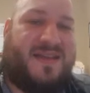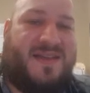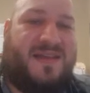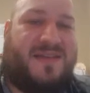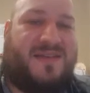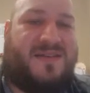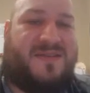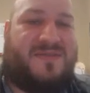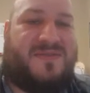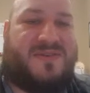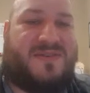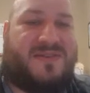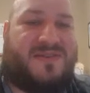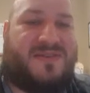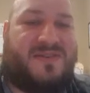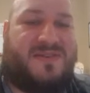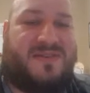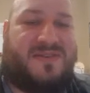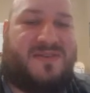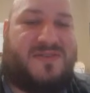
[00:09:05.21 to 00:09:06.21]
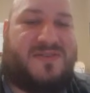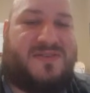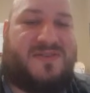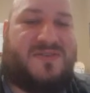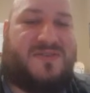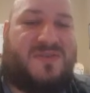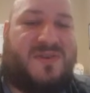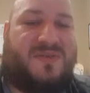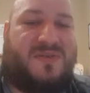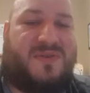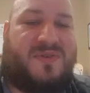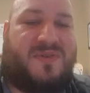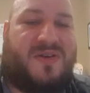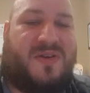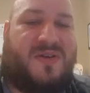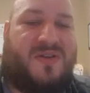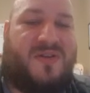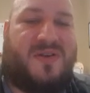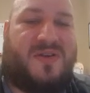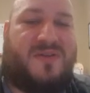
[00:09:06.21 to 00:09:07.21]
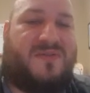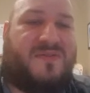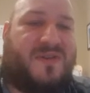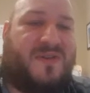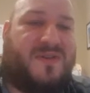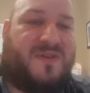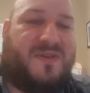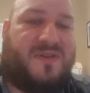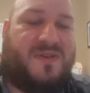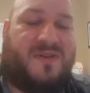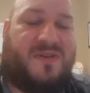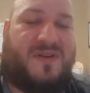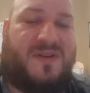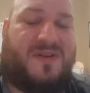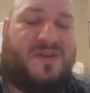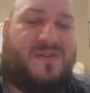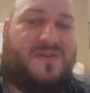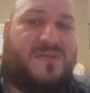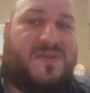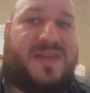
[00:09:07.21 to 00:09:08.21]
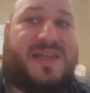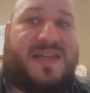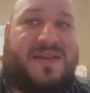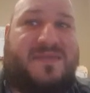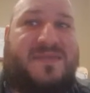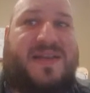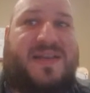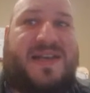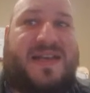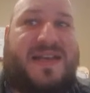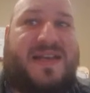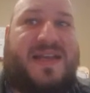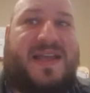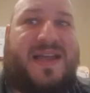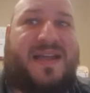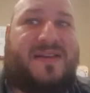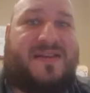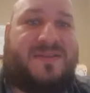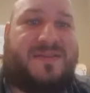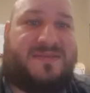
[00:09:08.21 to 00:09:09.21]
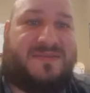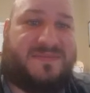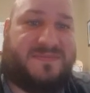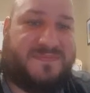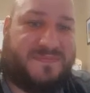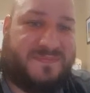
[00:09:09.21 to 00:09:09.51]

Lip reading: and don't just scribble all over what they've laid down.